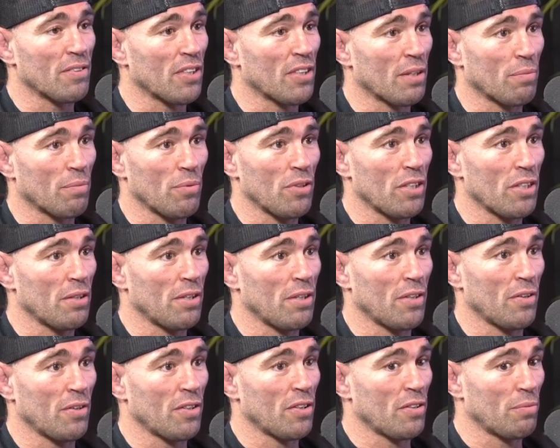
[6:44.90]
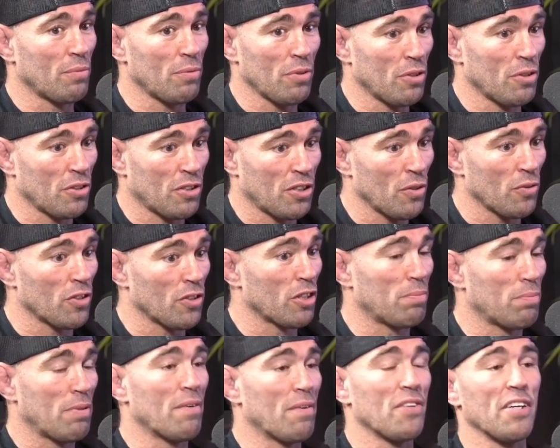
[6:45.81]
like really, you know, your children
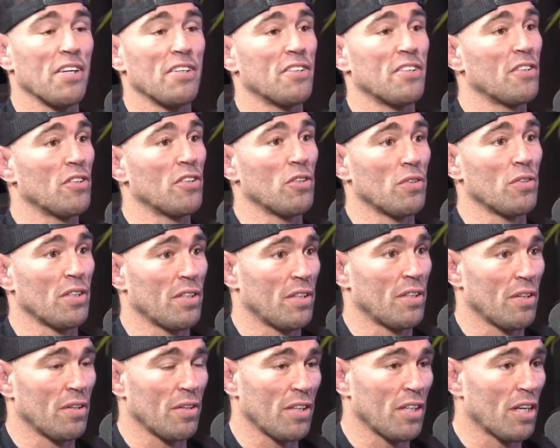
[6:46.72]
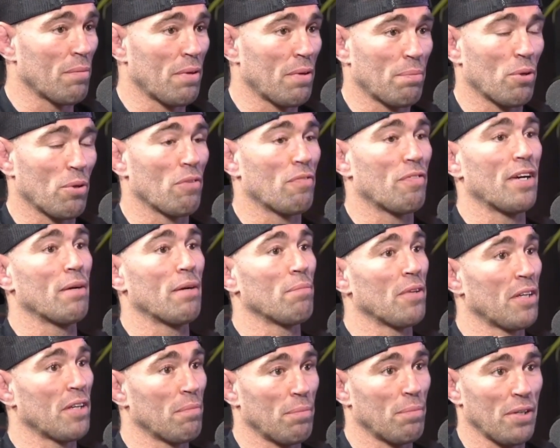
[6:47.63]
should be everything to you. You know, you got to be
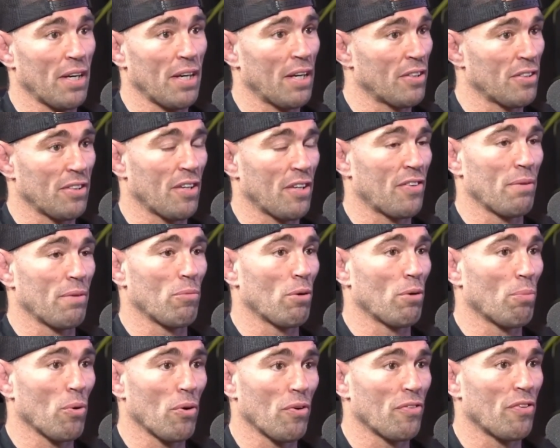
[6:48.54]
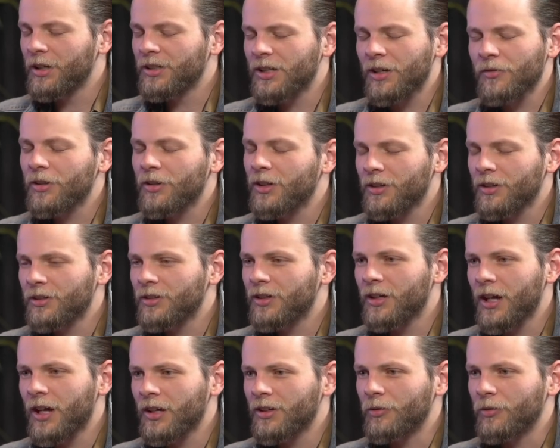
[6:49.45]
pro-family, but there's nothing more important everything's
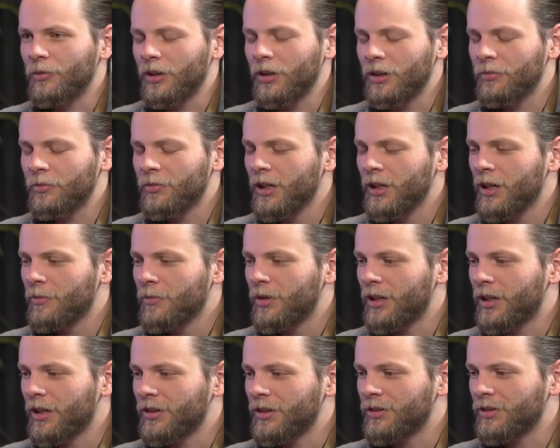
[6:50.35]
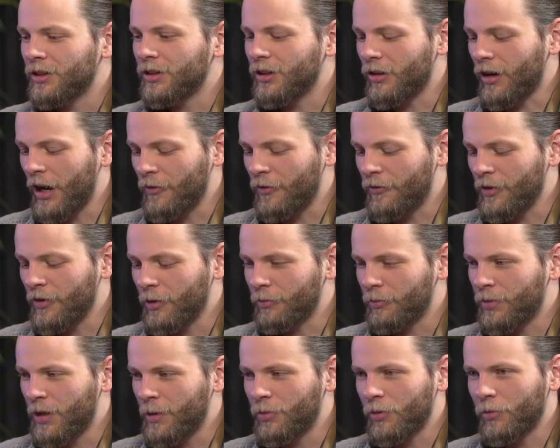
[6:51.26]
connected with it. Because, you know, I feel
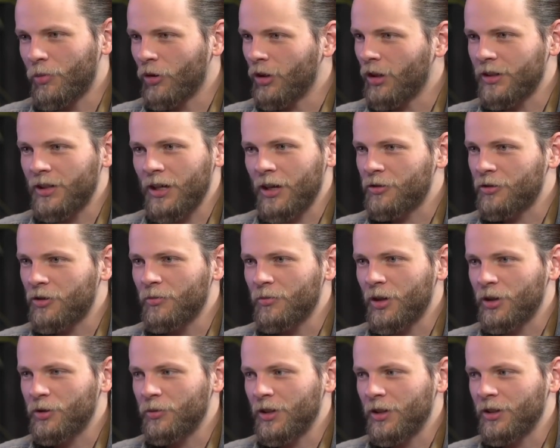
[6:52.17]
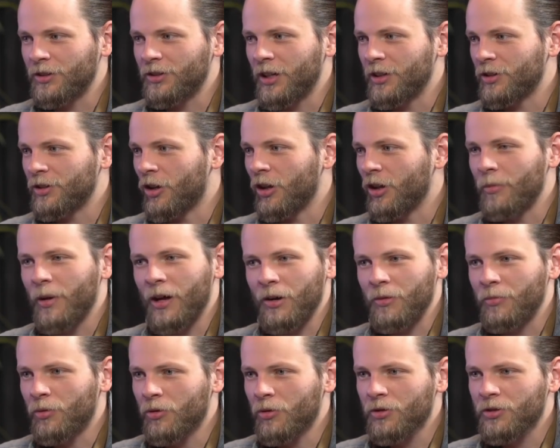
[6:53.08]
people boil it down too much when they say it's all
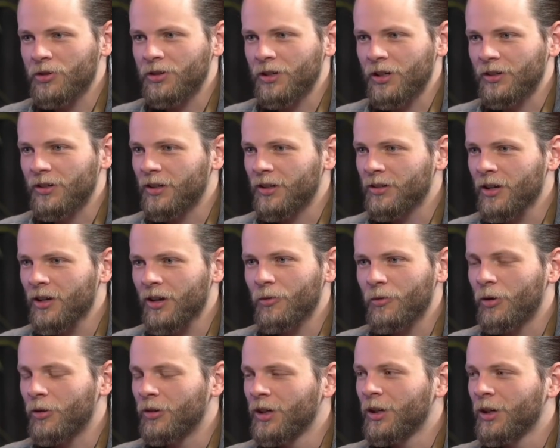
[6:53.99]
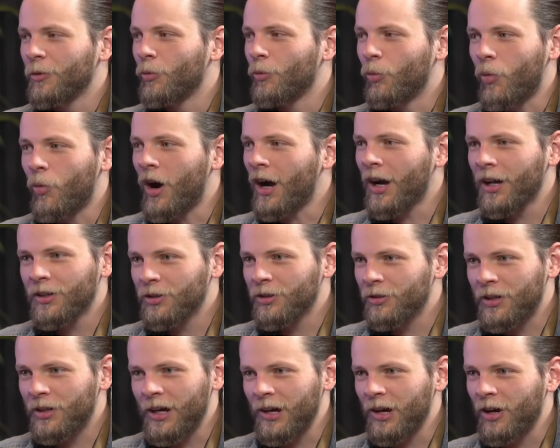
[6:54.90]
about abortion. It's like, no, well, why do
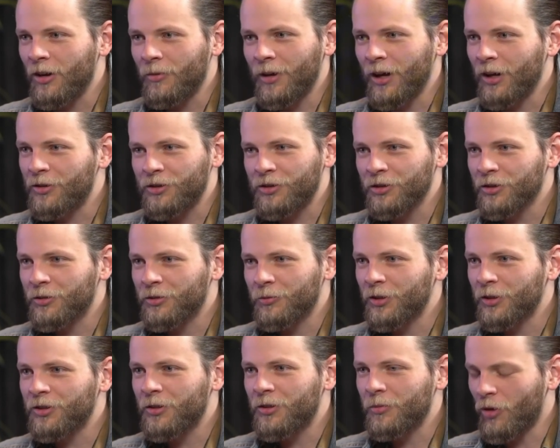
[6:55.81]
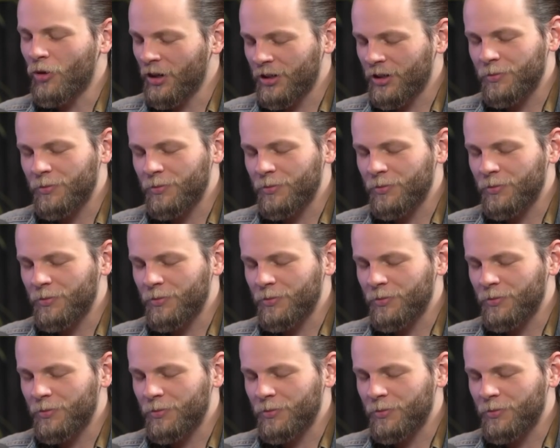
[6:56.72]
you care about children? What's the point? It's